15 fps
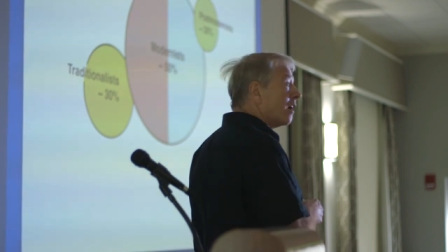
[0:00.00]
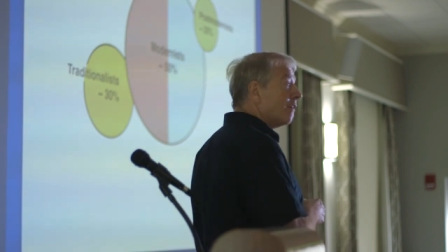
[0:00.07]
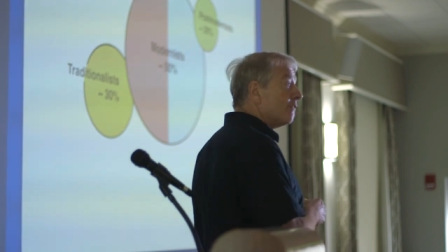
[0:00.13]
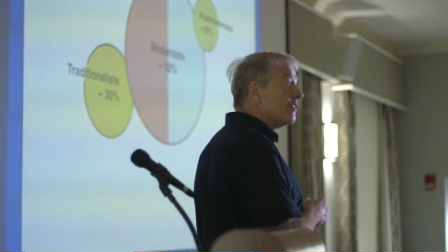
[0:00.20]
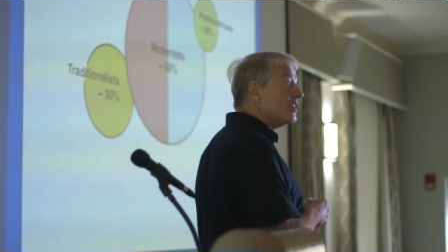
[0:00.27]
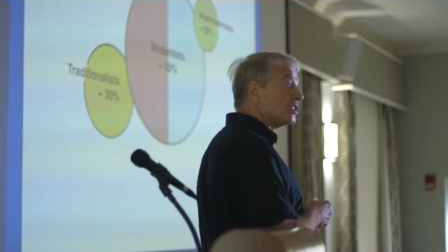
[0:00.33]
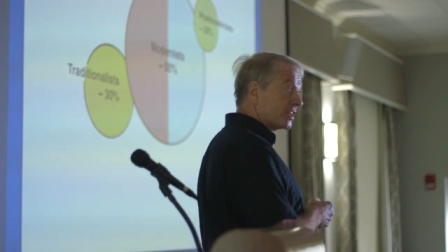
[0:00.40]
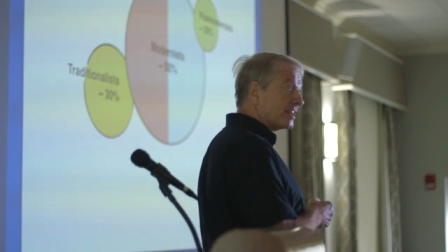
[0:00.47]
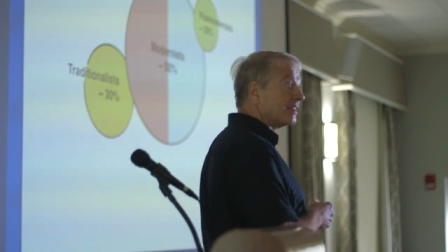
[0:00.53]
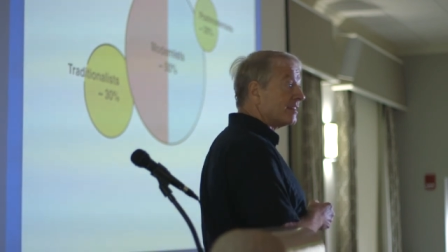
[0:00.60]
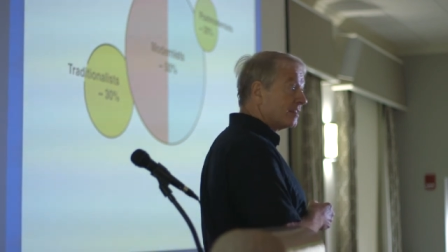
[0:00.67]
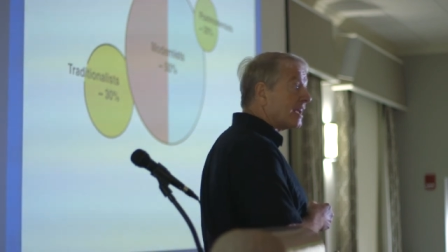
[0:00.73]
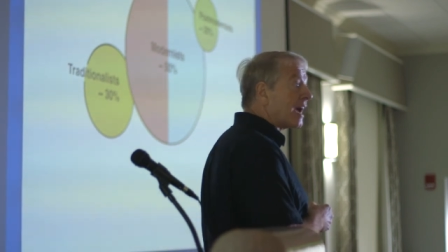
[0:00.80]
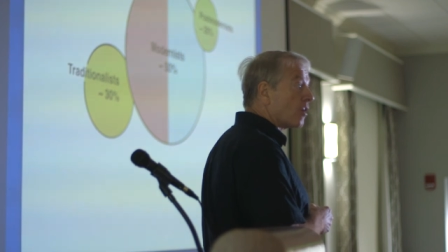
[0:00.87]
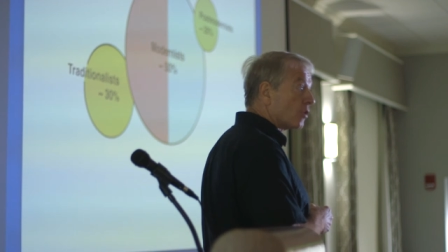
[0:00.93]
of this
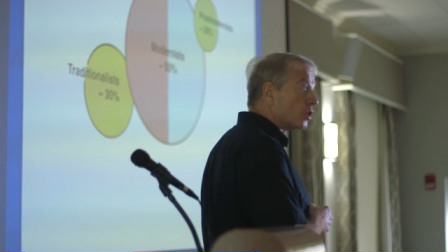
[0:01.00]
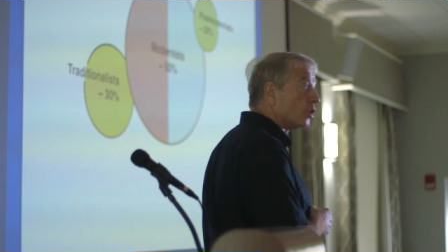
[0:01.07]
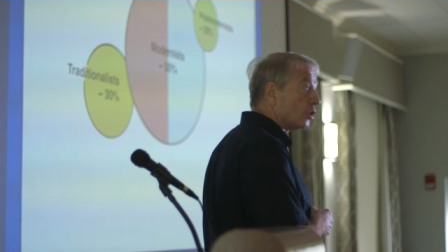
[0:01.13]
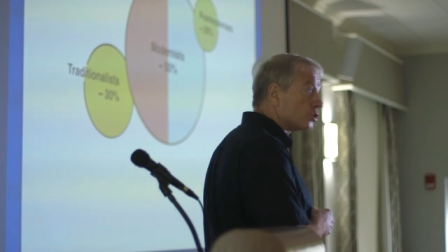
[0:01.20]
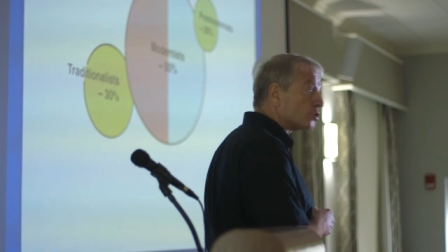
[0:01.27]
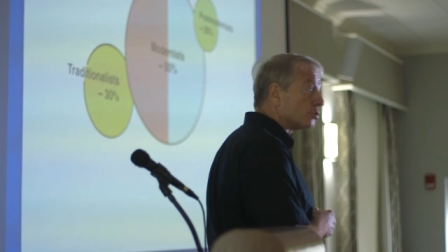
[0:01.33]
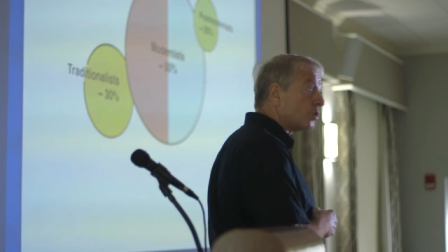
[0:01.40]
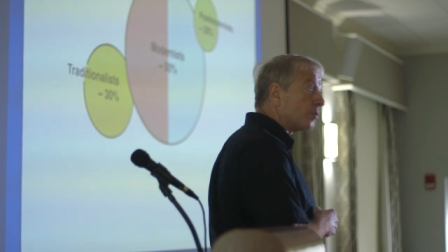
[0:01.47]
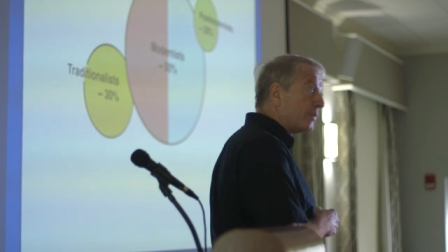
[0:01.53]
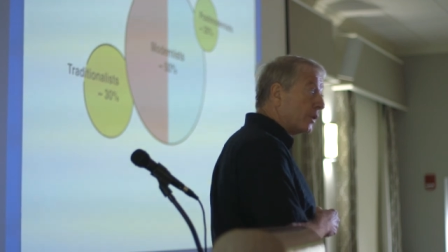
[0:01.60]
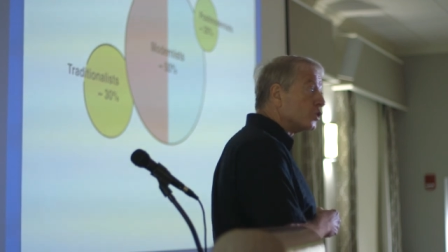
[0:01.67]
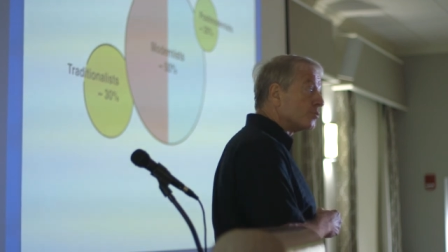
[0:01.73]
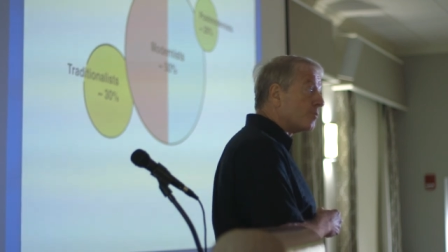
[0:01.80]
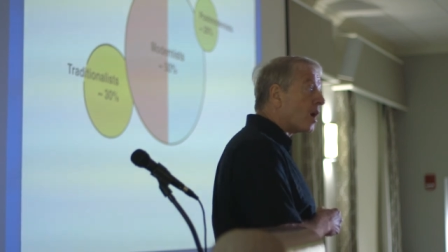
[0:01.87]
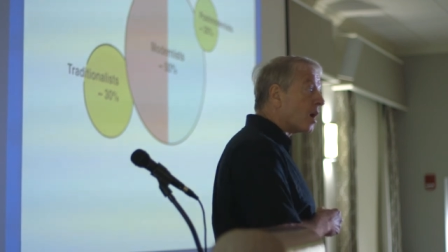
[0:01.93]
countercultural
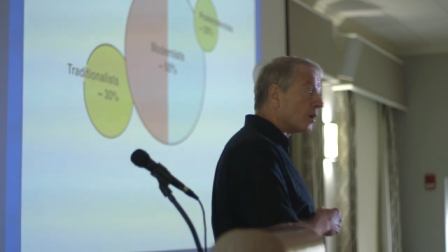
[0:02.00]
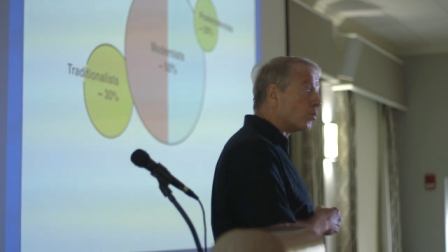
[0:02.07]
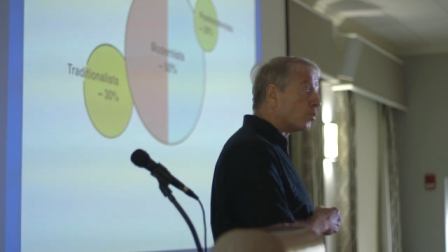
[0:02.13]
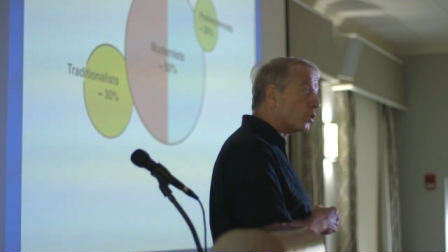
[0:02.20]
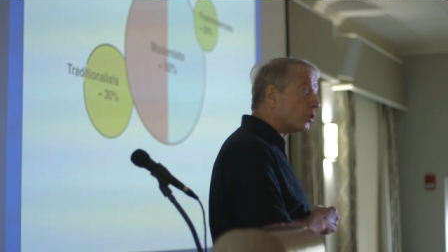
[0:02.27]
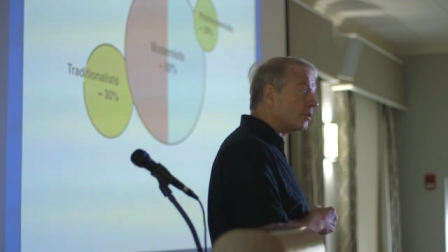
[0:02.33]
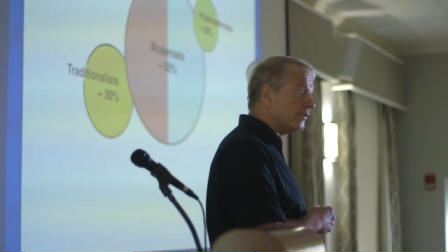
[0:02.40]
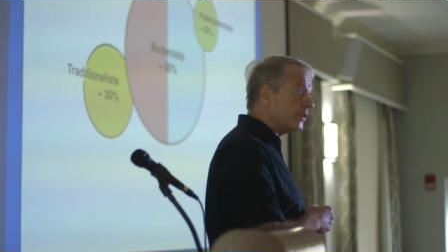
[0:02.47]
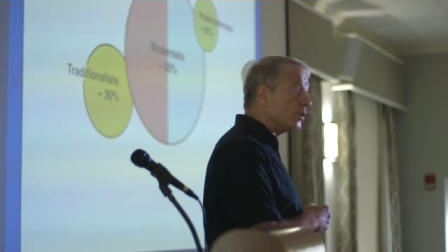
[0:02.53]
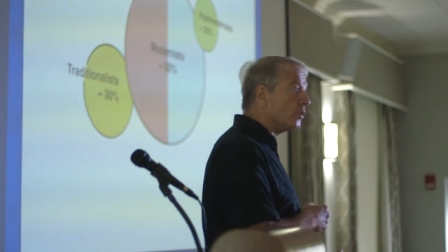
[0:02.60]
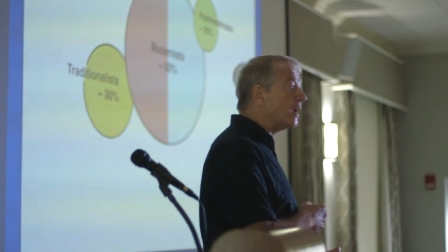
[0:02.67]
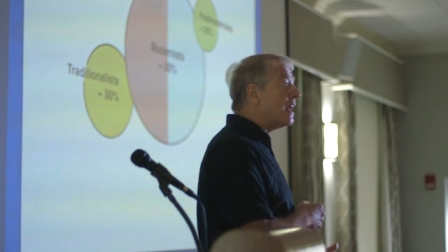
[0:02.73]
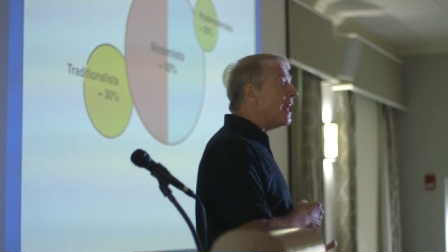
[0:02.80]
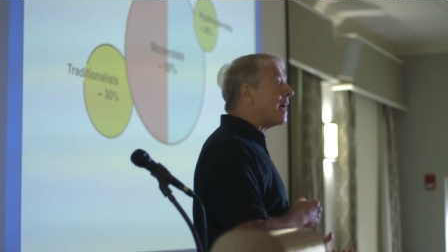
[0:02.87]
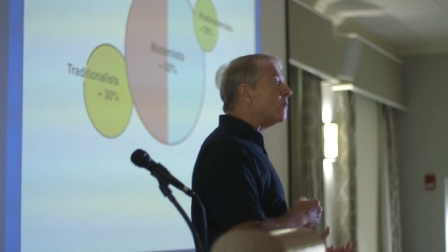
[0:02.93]
postmodern worldview.
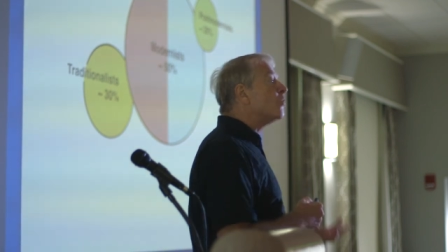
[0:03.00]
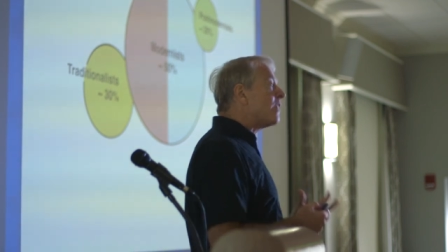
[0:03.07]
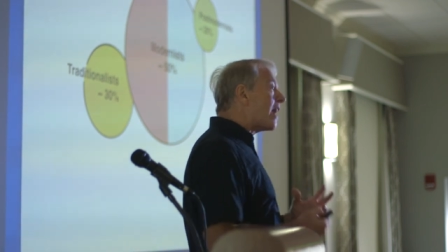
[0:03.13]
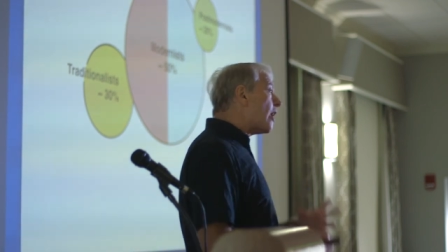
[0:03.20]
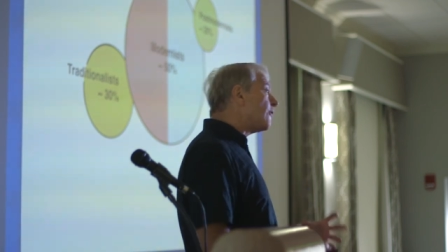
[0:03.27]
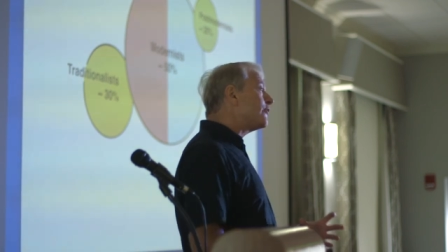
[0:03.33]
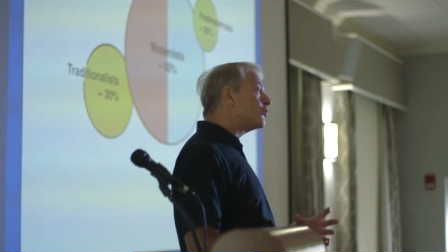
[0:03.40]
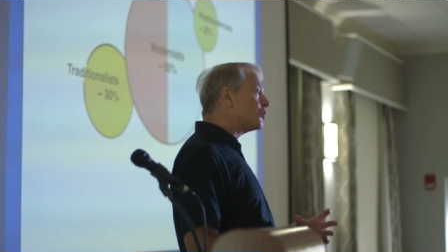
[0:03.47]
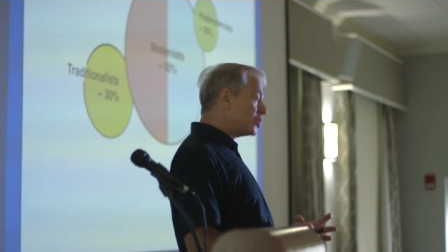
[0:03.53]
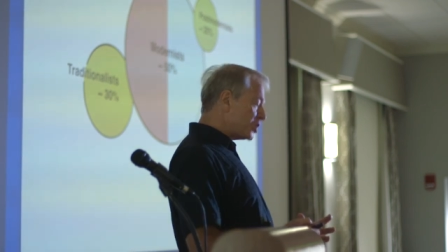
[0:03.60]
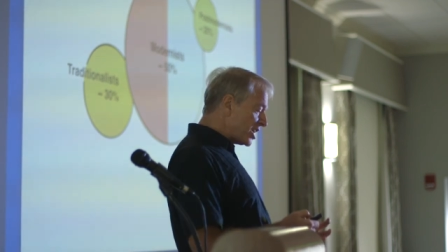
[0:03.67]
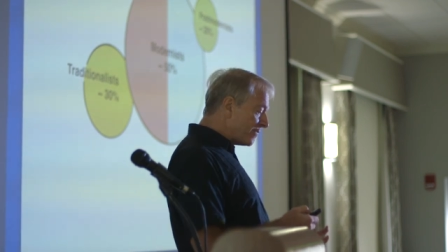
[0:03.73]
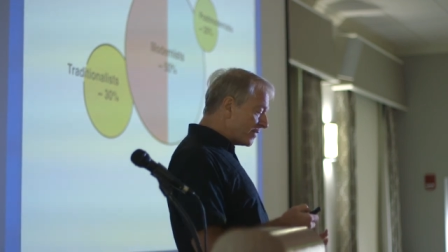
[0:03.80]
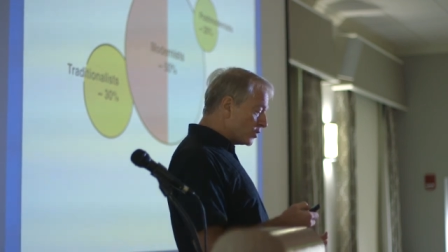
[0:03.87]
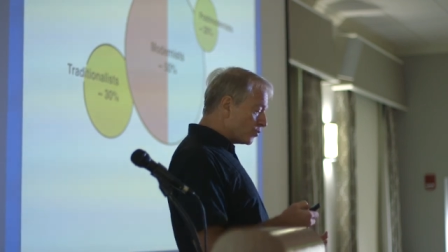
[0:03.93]
And without those
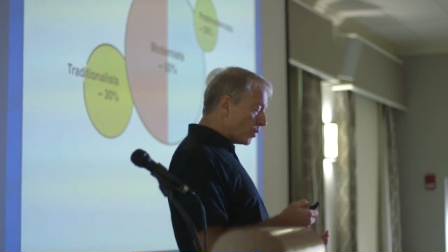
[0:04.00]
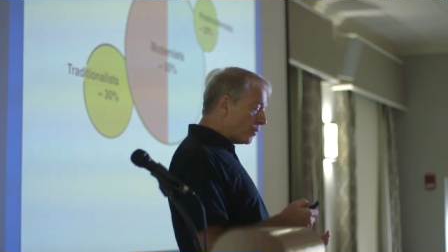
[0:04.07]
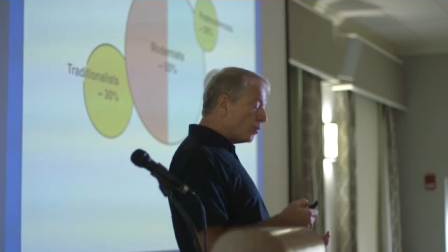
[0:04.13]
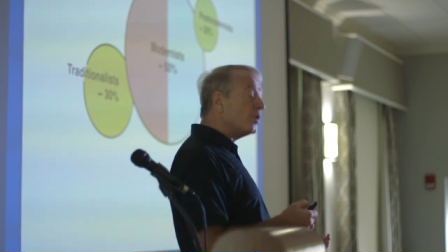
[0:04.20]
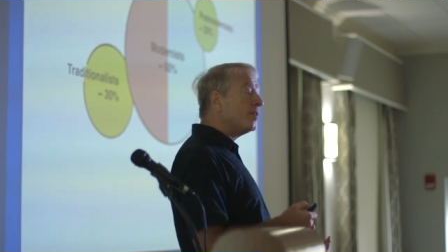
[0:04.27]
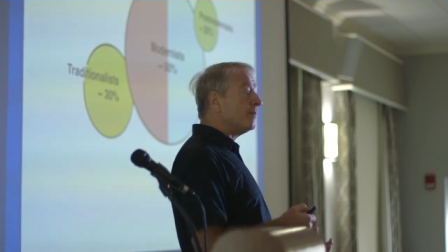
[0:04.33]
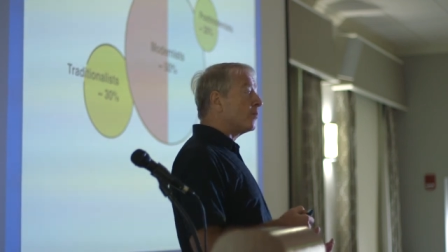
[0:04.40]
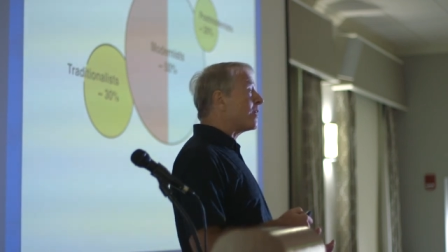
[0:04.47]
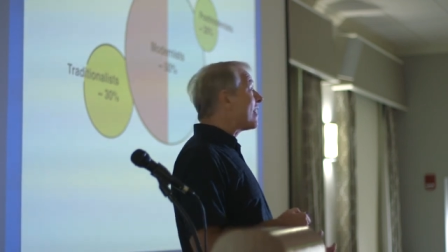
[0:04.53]
achievements, we wouldn't,